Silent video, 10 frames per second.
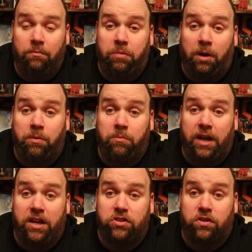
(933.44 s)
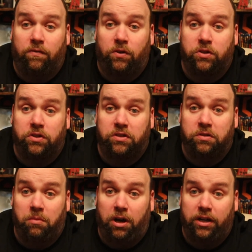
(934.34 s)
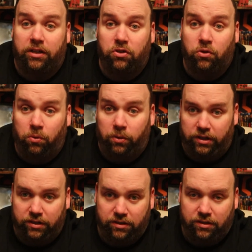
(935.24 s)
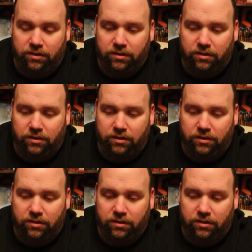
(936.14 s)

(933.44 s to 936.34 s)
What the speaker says: Puppet Master versus Demonic Toys,